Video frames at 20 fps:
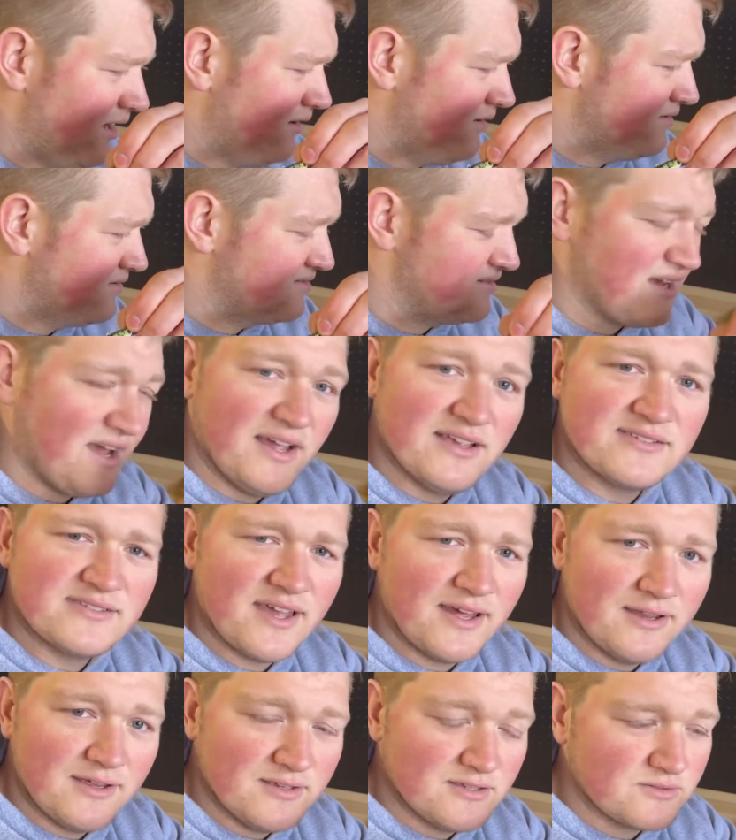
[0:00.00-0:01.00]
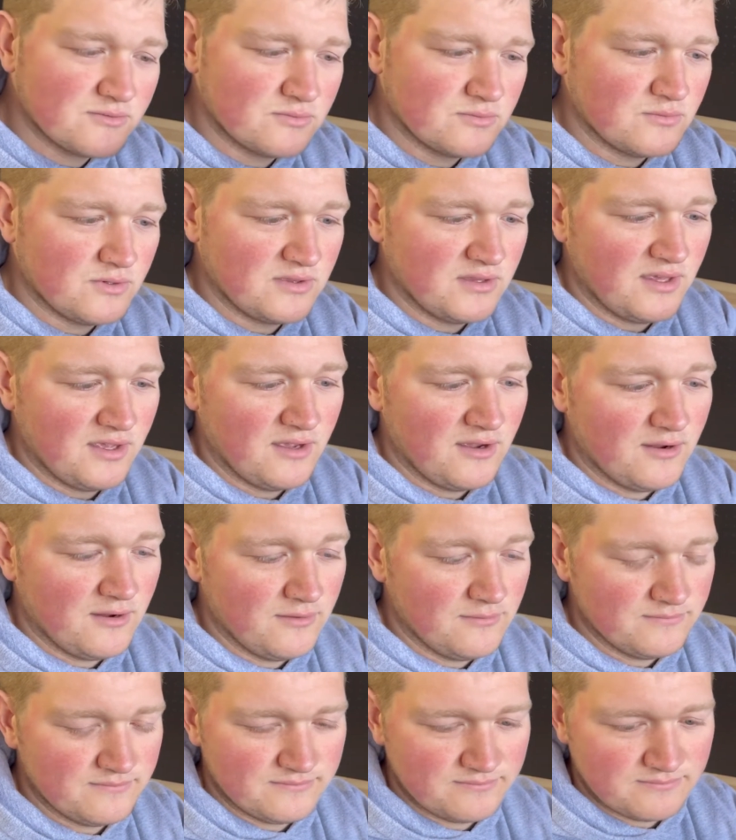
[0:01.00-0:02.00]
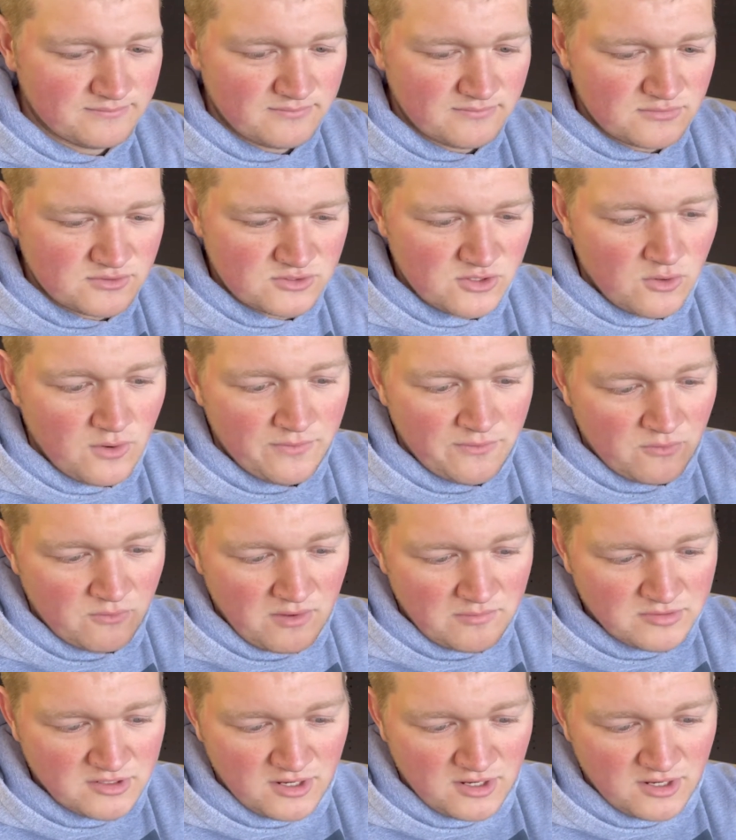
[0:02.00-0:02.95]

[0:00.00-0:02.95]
size that is, what they show on their website or